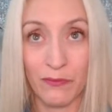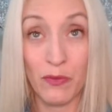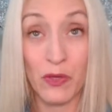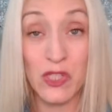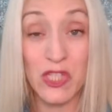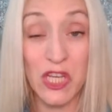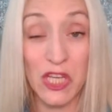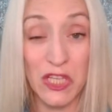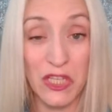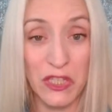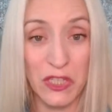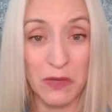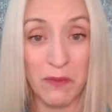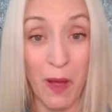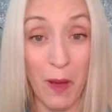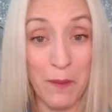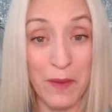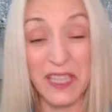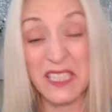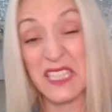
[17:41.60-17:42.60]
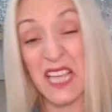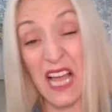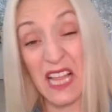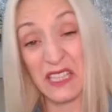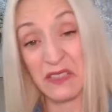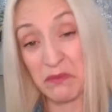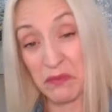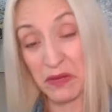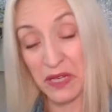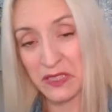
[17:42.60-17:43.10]
particular about my
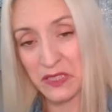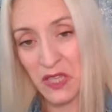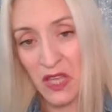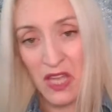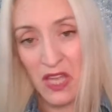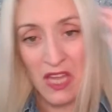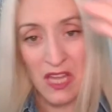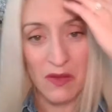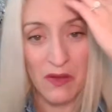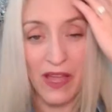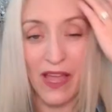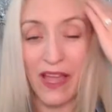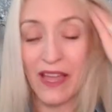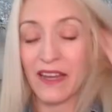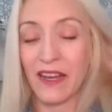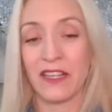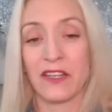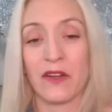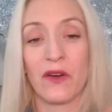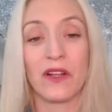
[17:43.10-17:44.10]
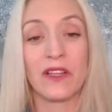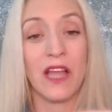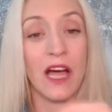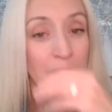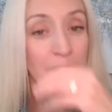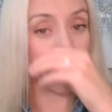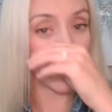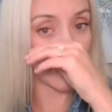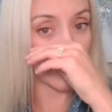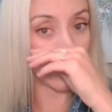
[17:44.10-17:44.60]
salad bits. And I know a
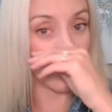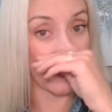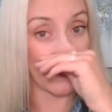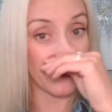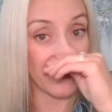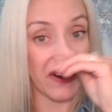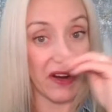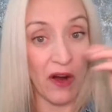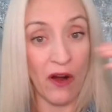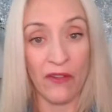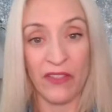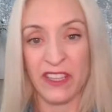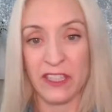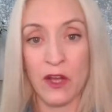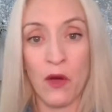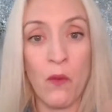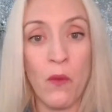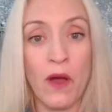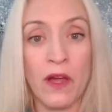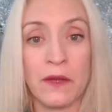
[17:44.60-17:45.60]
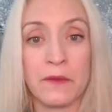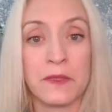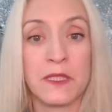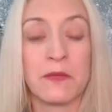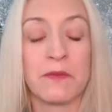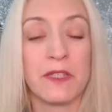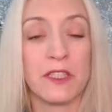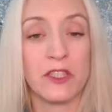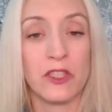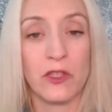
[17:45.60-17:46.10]
lot of people out there they don't want them
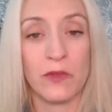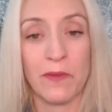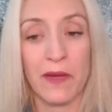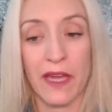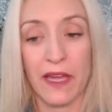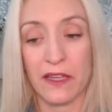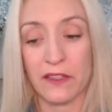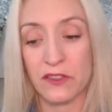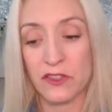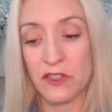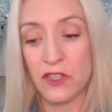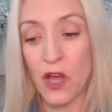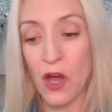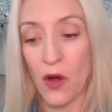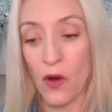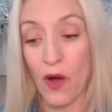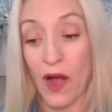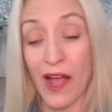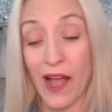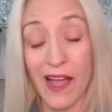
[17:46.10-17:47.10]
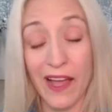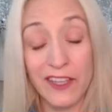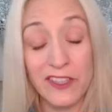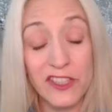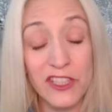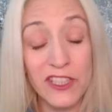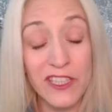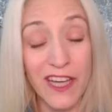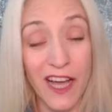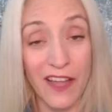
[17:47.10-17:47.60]
to be too big. So I
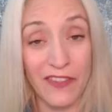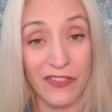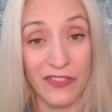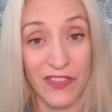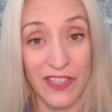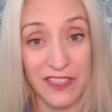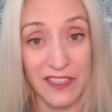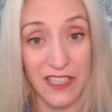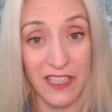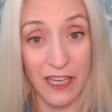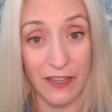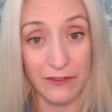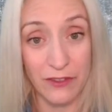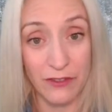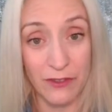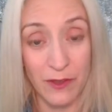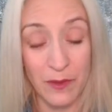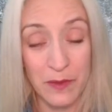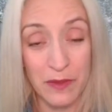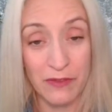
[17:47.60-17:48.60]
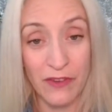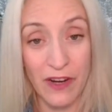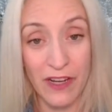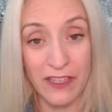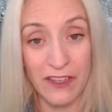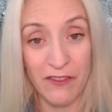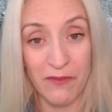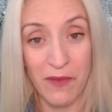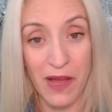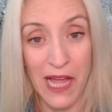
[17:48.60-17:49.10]
actually got this gift from a
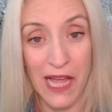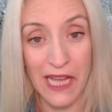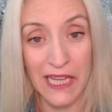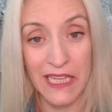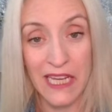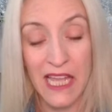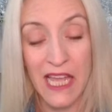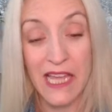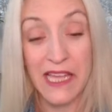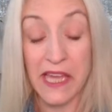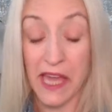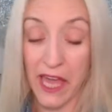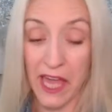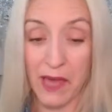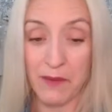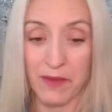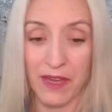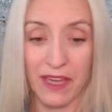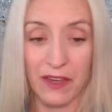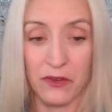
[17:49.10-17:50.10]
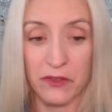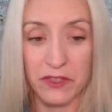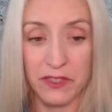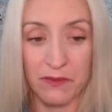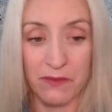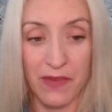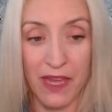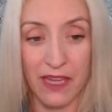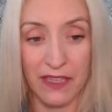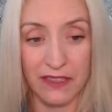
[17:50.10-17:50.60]
friend of mine, Cami, who is
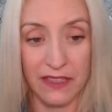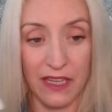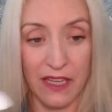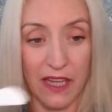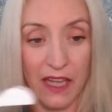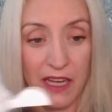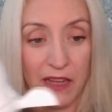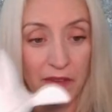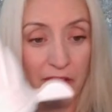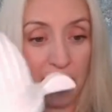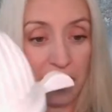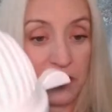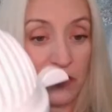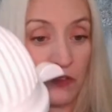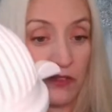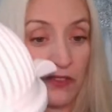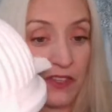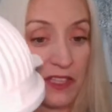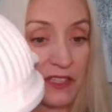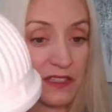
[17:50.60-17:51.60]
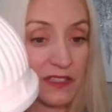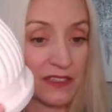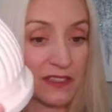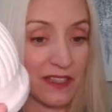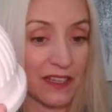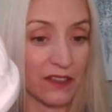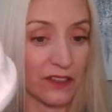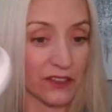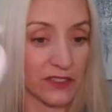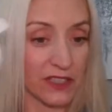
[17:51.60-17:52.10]
amazing. Anyway, so
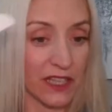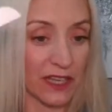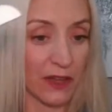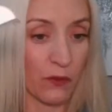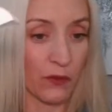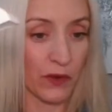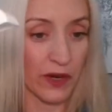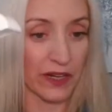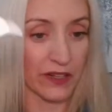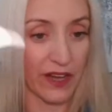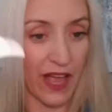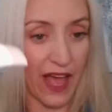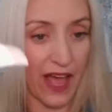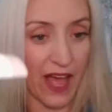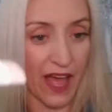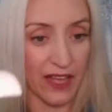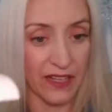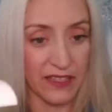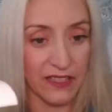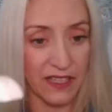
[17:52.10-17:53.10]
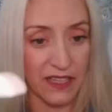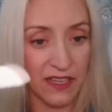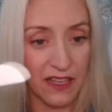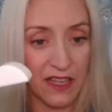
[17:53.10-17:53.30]
it looks like a weird hat,